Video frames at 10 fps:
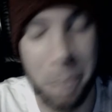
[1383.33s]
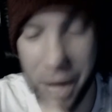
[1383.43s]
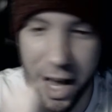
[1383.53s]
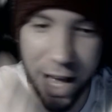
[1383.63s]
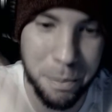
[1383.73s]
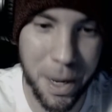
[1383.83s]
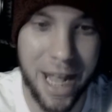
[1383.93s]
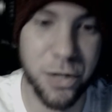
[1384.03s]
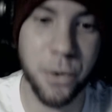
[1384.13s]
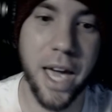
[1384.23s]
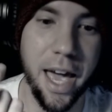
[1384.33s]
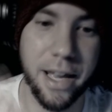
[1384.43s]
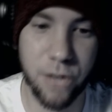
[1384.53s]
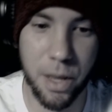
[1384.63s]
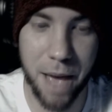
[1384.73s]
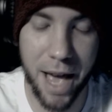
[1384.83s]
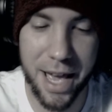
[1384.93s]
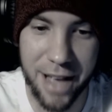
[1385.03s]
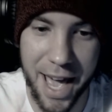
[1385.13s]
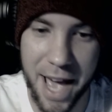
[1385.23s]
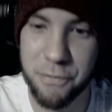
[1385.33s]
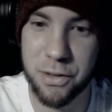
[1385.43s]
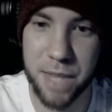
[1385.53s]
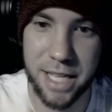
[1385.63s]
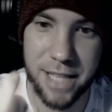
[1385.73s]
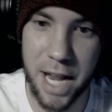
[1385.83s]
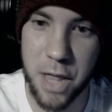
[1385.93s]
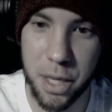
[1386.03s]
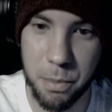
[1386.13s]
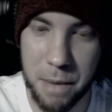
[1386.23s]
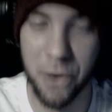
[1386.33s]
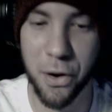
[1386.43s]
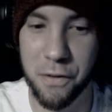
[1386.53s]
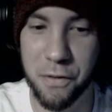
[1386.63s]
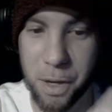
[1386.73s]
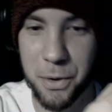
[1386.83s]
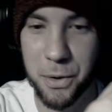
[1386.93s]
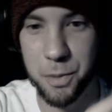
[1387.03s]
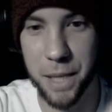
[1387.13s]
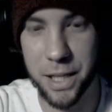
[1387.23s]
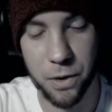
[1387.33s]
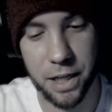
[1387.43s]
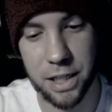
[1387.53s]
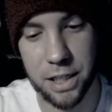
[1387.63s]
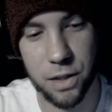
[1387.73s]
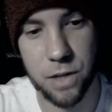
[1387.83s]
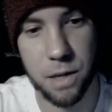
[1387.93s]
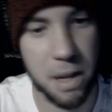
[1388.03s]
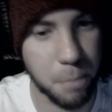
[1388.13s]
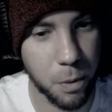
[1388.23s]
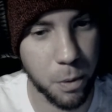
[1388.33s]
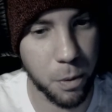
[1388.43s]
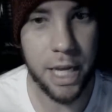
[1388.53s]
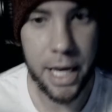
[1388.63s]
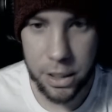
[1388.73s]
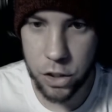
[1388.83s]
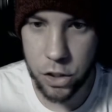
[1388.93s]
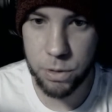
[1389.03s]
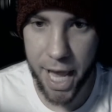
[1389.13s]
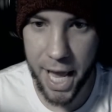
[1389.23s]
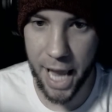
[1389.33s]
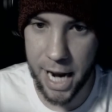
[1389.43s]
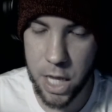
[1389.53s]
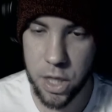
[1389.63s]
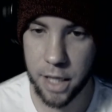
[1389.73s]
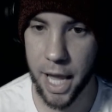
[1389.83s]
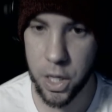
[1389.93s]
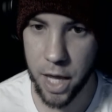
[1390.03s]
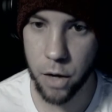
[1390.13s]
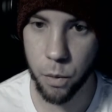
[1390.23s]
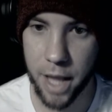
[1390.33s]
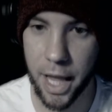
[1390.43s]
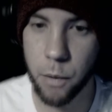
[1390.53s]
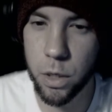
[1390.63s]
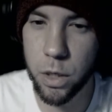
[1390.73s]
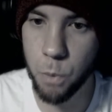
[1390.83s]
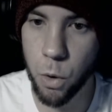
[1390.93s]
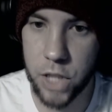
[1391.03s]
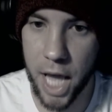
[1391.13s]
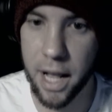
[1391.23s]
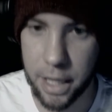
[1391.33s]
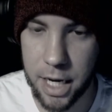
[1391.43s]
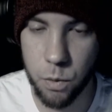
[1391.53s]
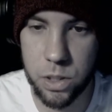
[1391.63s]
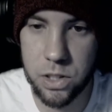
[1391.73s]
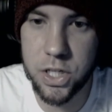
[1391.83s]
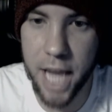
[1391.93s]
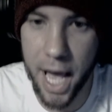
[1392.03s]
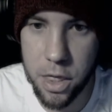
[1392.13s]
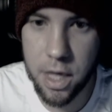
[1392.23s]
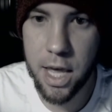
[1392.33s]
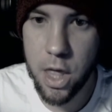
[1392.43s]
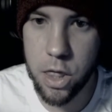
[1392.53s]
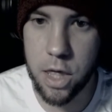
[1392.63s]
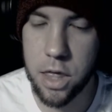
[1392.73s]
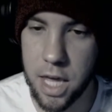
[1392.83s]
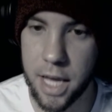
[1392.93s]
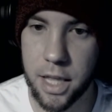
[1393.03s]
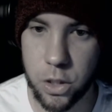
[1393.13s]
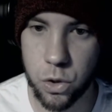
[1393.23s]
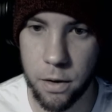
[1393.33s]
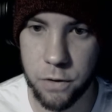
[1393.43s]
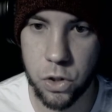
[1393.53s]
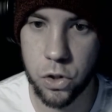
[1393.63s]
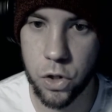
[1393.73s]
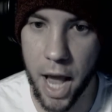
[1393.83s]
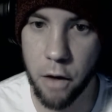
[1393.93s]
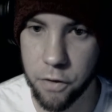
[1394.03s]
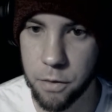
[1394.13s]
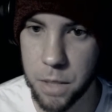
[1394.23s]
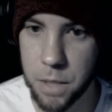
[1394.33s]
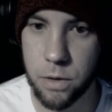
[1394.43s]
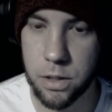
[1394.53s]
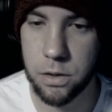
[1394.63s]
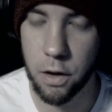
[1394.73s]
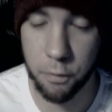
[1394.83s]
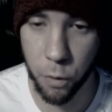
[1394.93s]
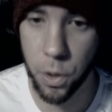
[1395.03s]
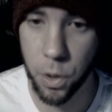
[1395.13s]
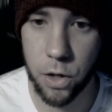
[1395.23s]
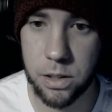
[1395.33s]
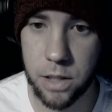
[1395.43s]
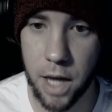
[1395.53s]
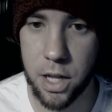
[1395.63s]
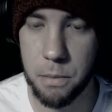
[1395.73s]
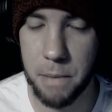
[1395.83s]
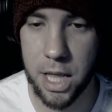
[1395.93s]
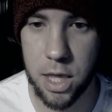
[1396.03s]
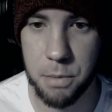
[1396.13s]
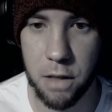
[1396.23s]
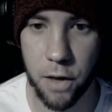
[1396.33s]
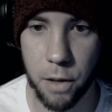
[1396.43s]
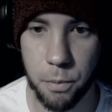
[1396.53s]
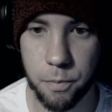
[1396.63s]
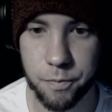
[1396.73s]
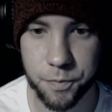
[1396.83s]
But that's okay, because I have some things that I think may be hard for him to explain. So I'll get into those in a minute. But what did you take anything like that away? Like, was mortality, was death the thing that sort of stood out from you as for you as kind of the main theme of the film?